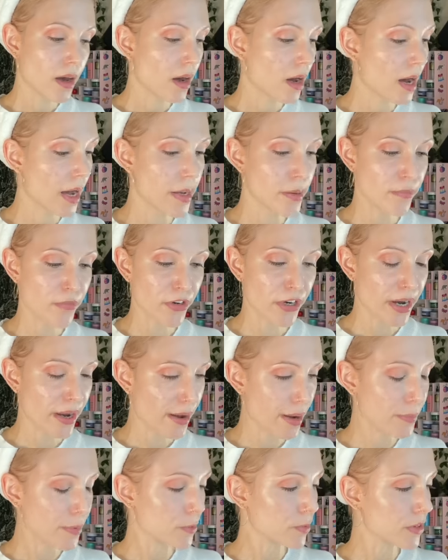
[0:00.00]
I am very
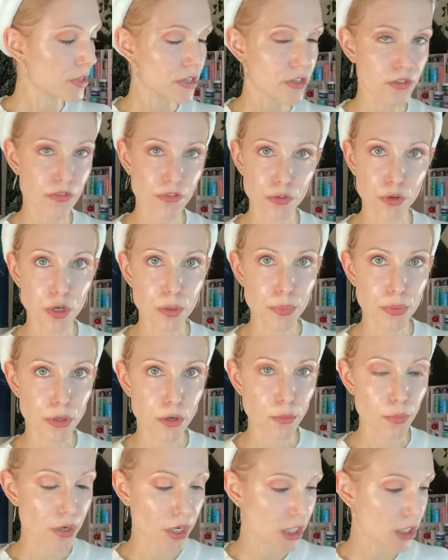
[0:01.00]
happy with the Sephora
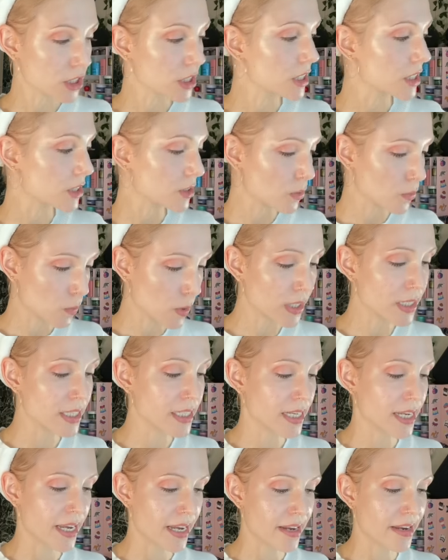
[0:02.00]
Pro brushes. Once
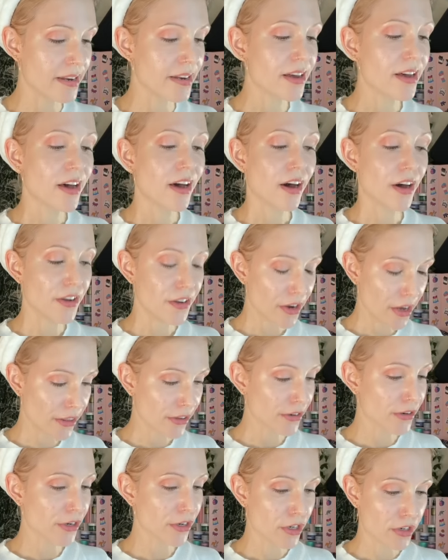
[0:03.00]
again,
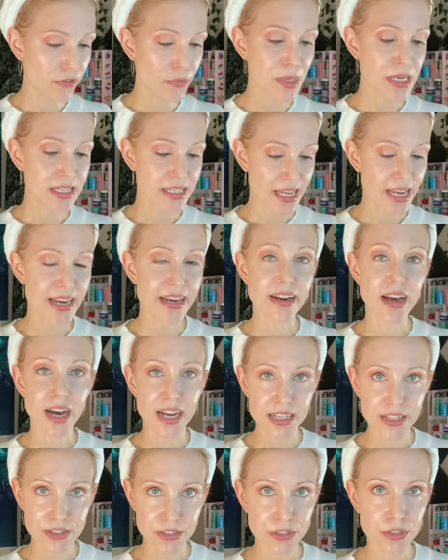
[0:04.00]
another year of me saying
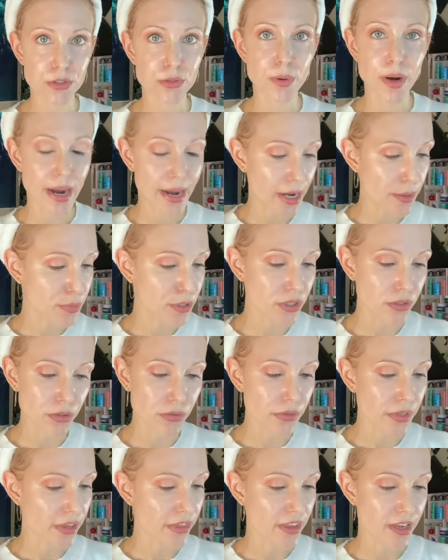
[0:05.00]
I do
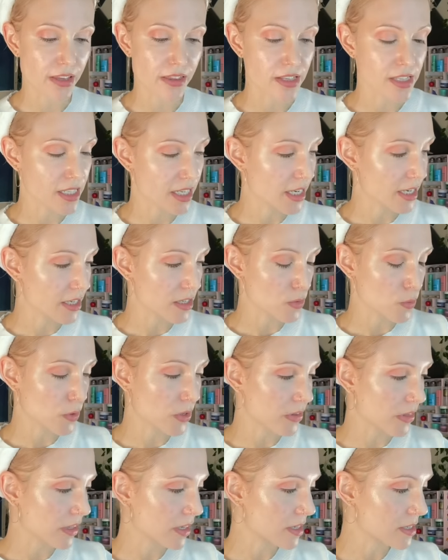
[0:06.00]
absolutely think this kit is
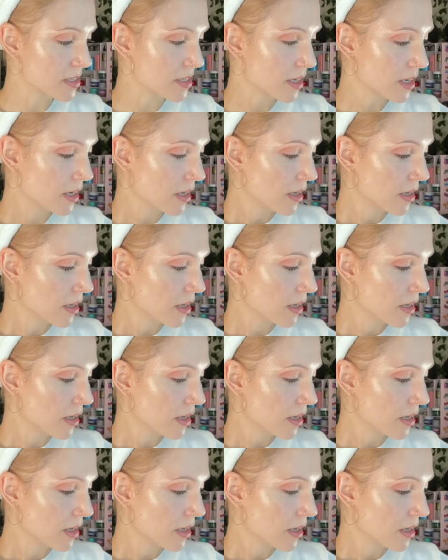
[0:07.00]
worth it.